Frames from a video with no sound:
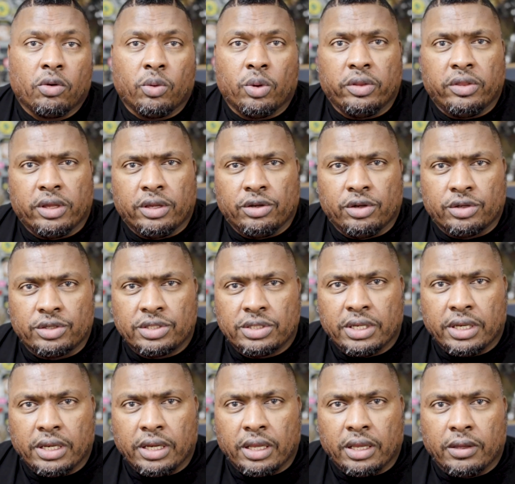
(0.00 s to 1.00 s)
within your
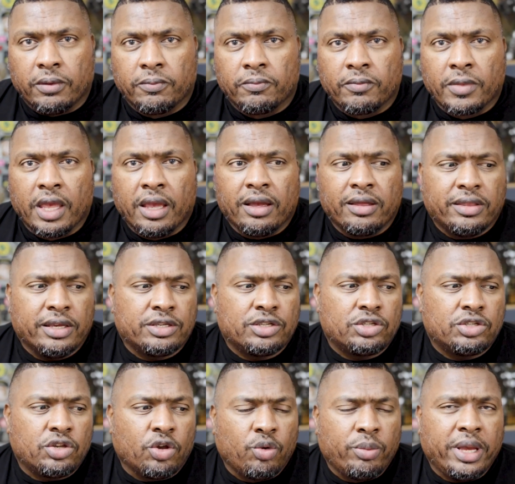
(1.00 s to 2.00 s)
city
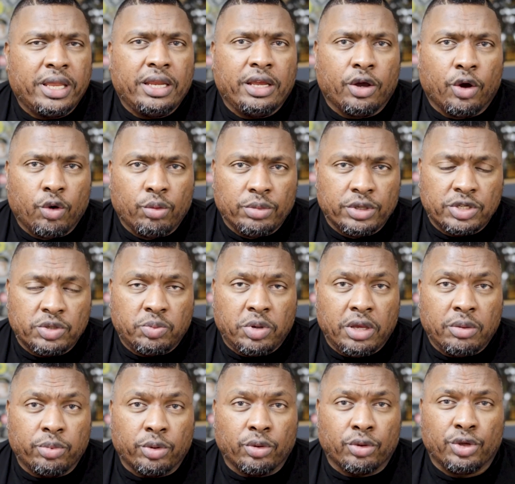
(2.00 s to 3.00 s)
there's so many homeless
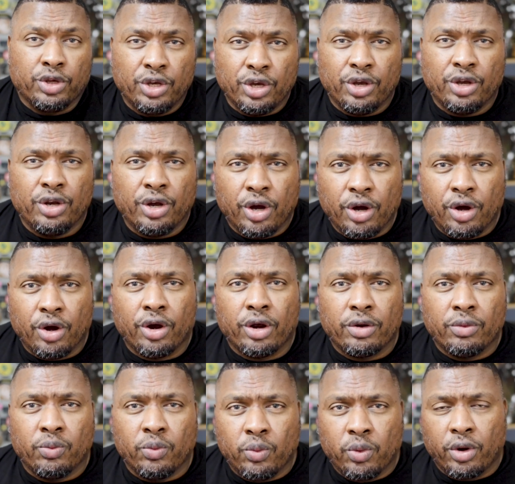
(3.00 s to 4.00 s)
people, good,
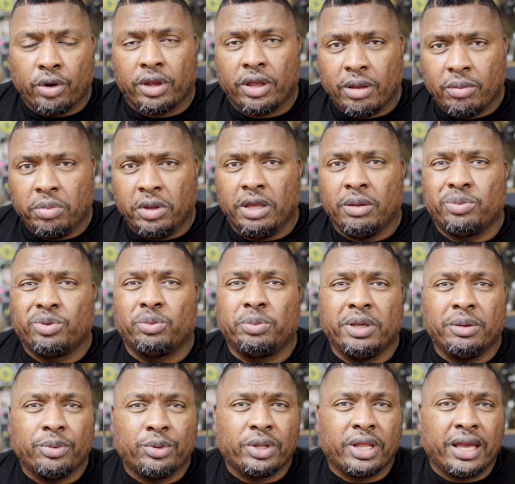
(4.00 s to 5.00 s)
hard-working people,
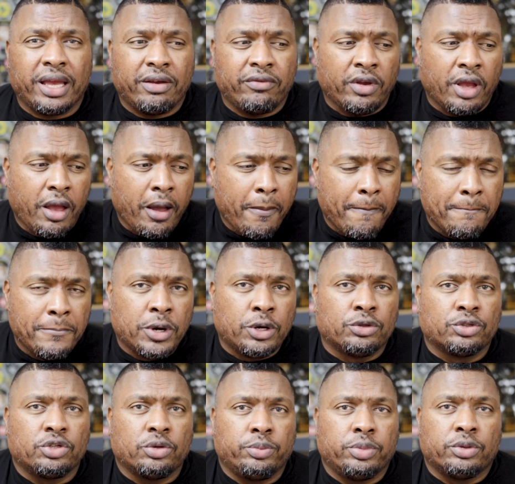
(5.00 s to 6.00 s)
people that have
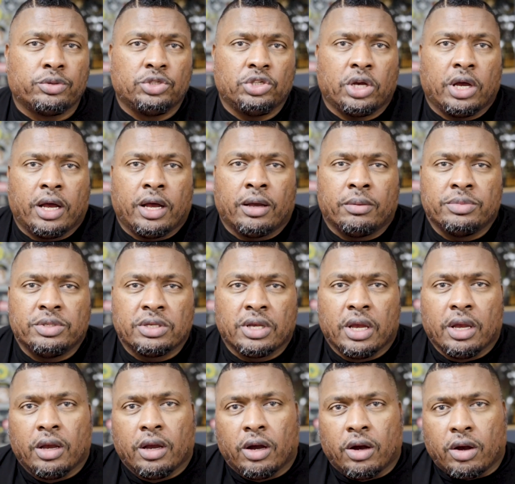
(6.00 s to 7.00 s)
multiple jobs
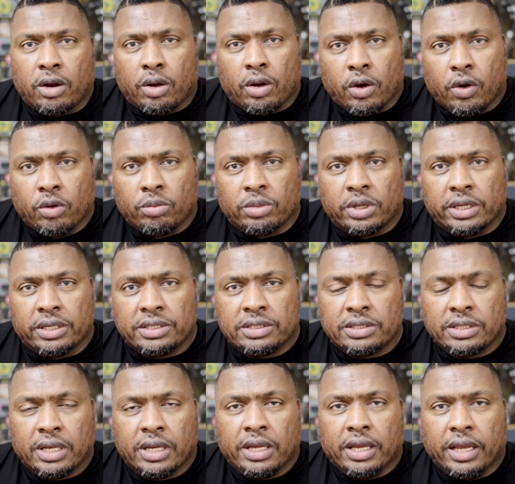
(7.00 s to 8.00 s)
are
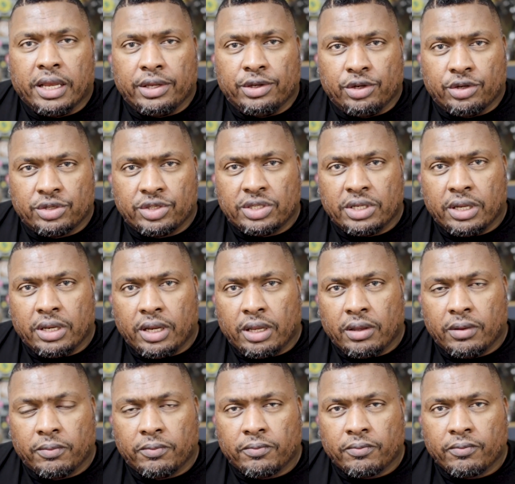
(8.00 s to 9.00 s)
homeless in your
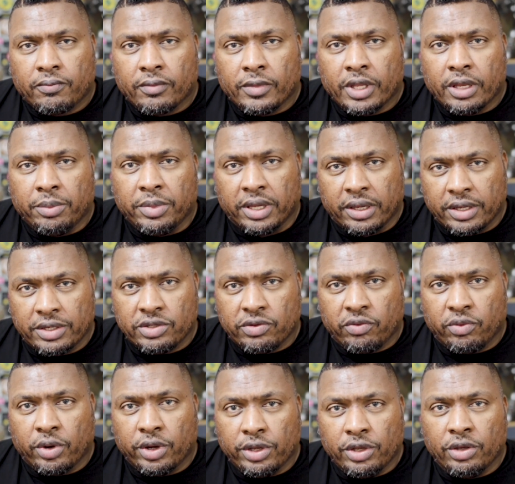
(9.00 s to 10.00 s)
city because
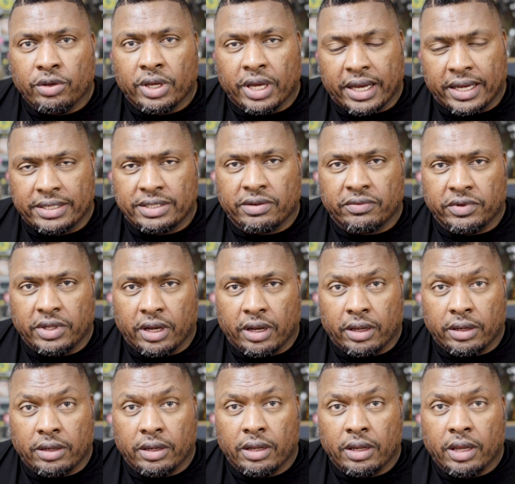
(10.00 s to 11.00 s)
of what you guys have
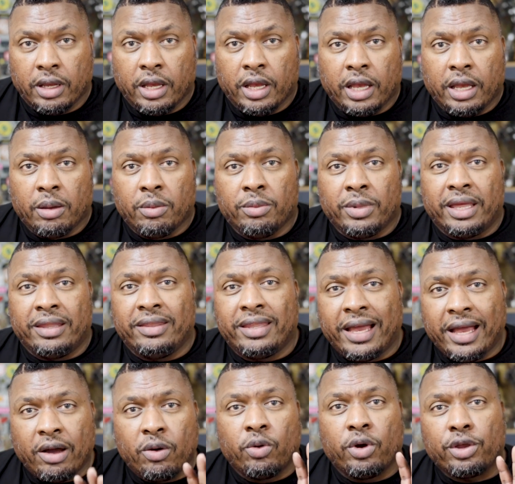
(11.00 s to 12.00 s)
done. And
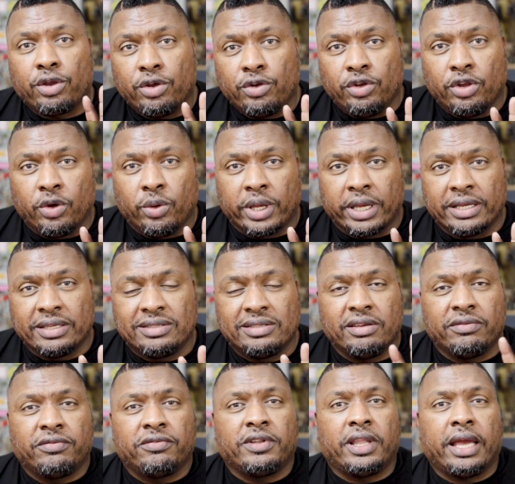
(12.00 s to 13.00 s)
now what you're doing is
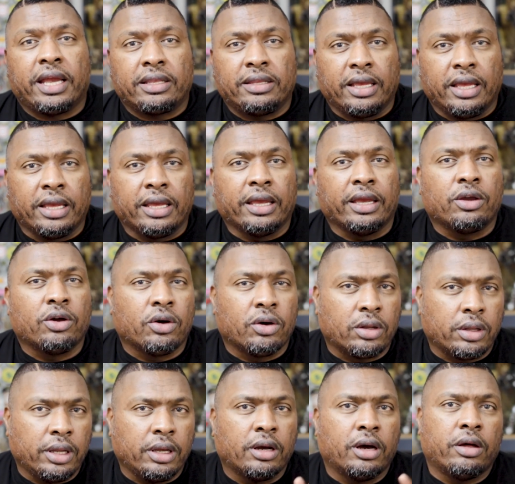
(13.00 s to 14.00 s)
deflecting and
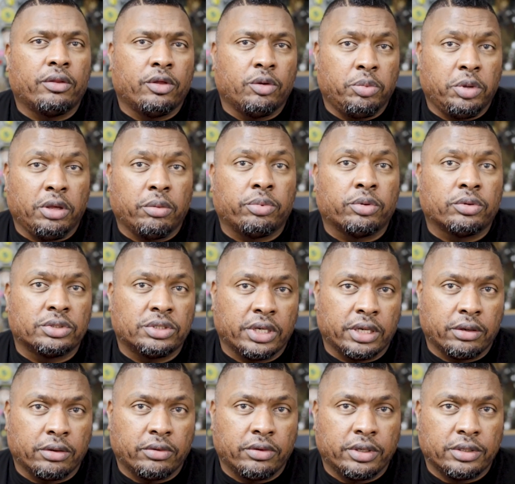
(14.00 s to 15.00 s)
calling other people
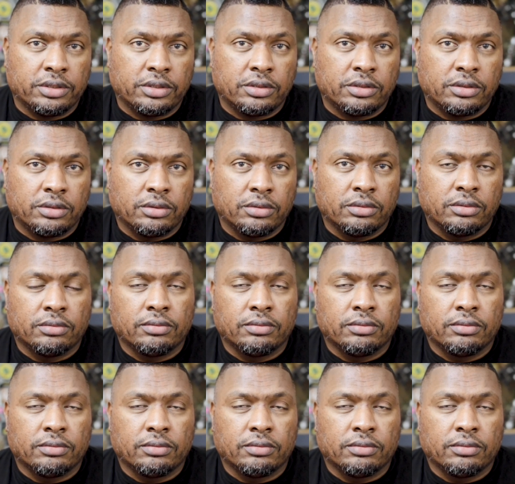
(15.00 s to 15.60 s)
terrorists.